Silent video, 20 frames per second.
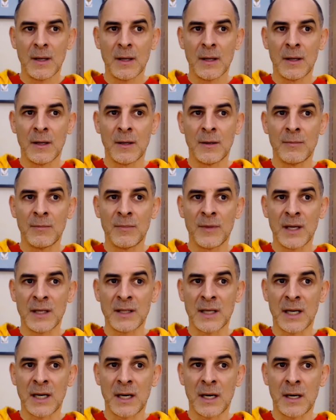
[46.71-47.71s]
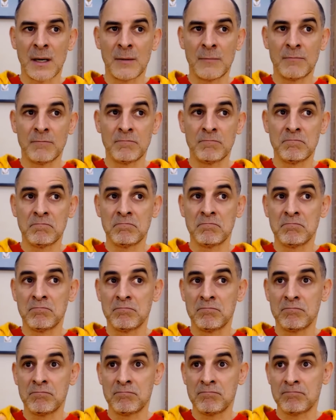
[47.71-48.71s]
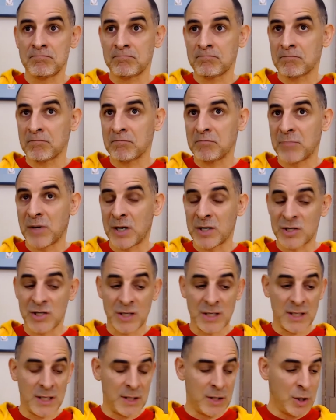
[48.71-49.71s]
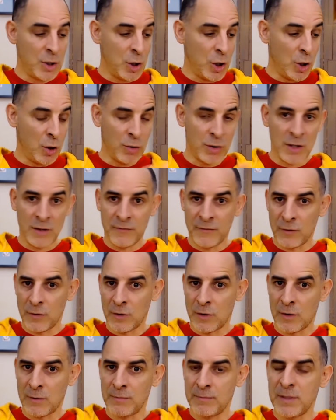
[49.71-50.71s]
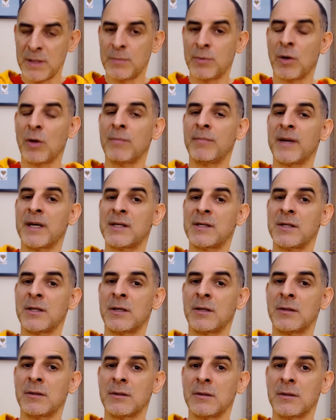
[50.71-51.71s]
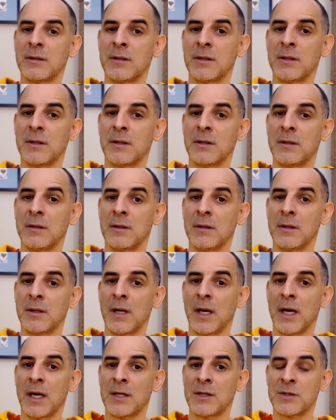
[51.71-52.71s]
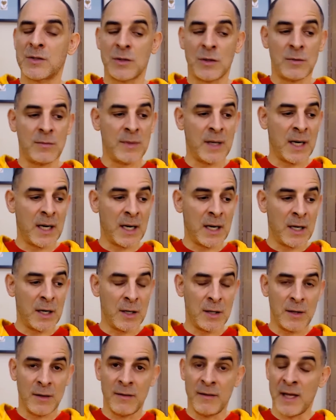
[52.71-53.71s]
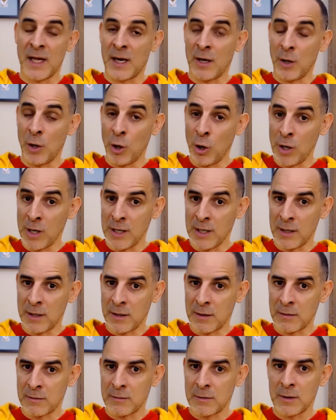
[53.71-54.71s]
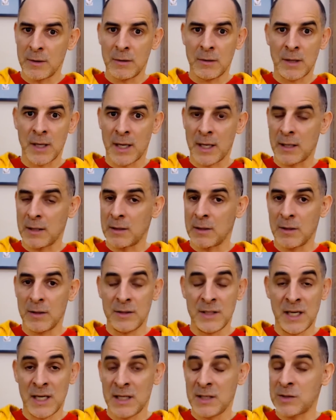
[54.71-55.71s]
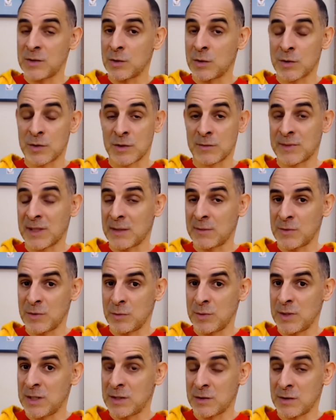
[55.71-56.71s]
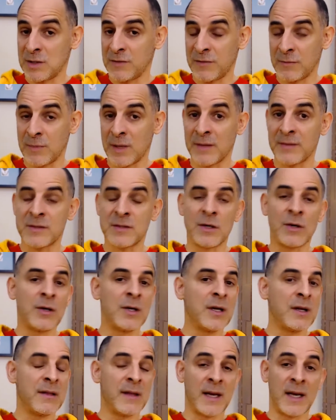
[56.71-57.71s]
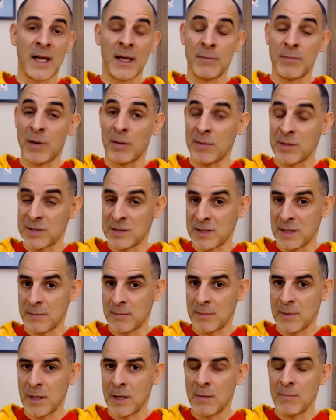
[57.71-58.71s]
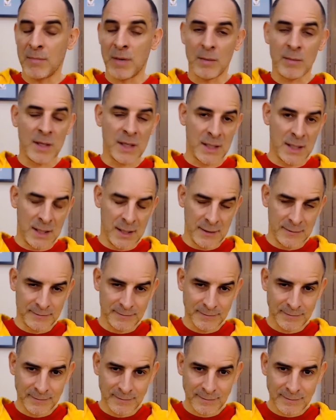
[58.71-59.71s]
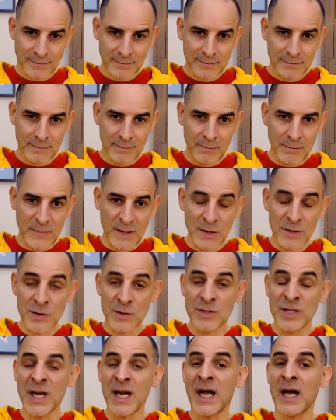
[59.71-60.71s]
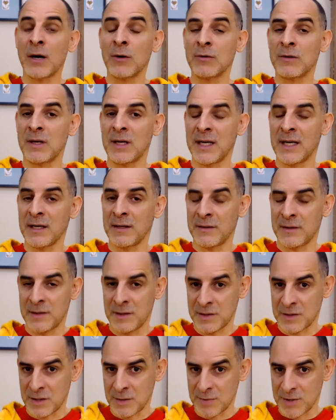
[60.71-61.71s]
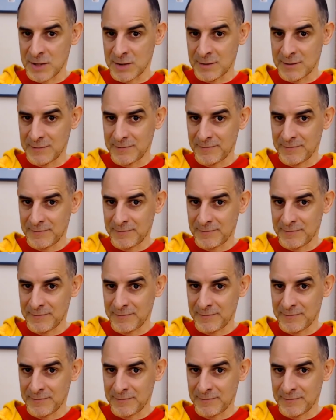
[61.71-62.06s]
that are partially only for people on Patreon, and some are there earlier, like days or sometimes weeks or even months earlier than I publish them publicly. So check out the link in the description.